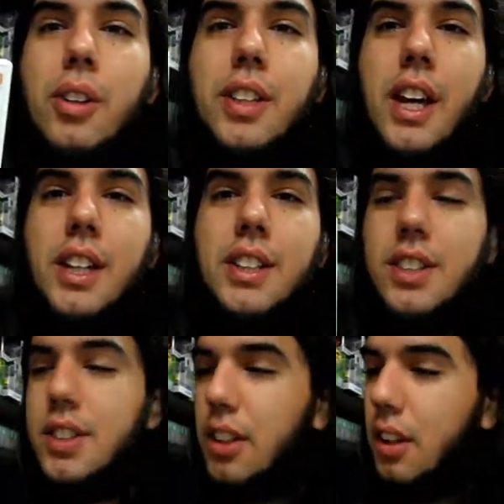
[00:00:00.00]
Mario
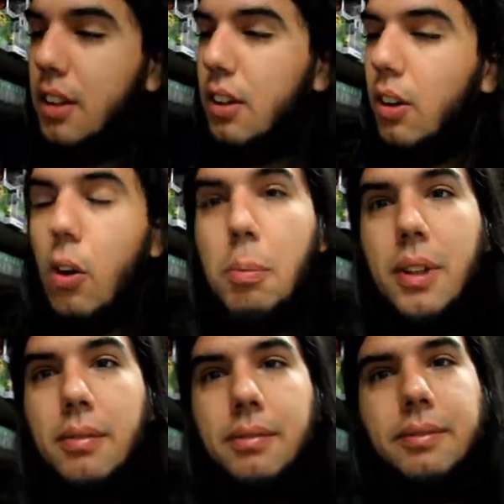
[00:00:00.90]
Tennis
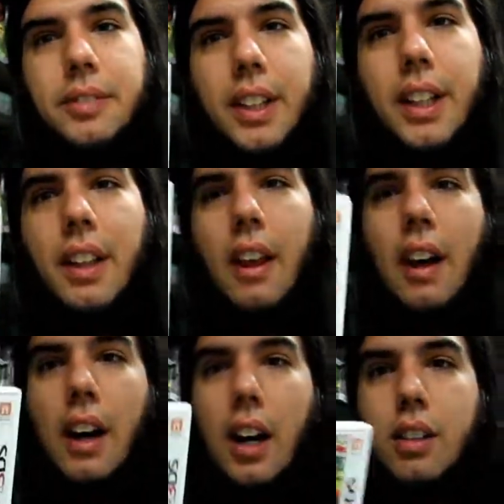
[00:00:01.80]
Open.
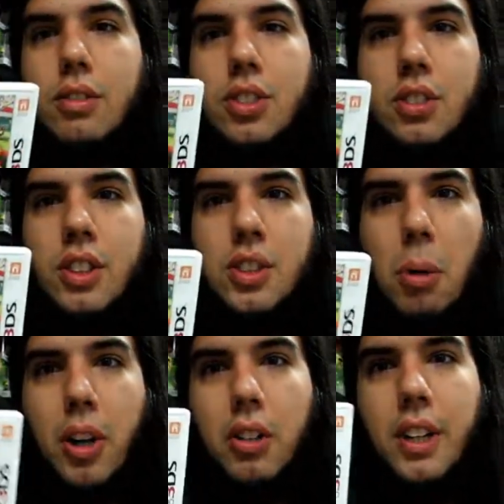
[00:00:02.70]

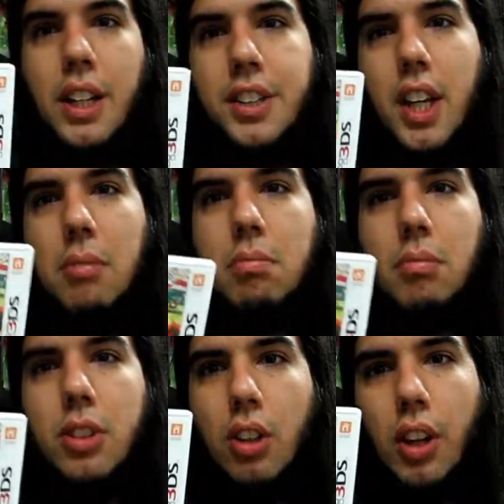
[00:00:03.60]
It's a Mario
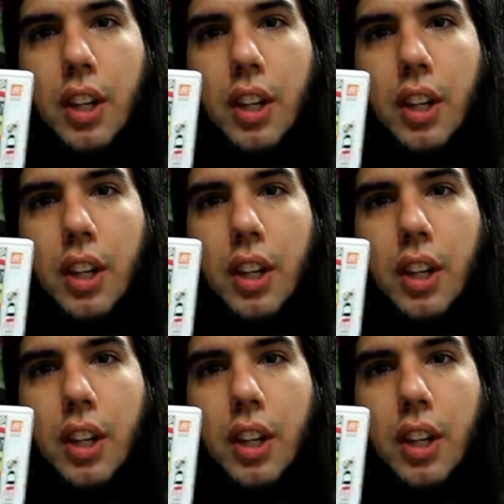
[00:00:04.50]
Tennis game.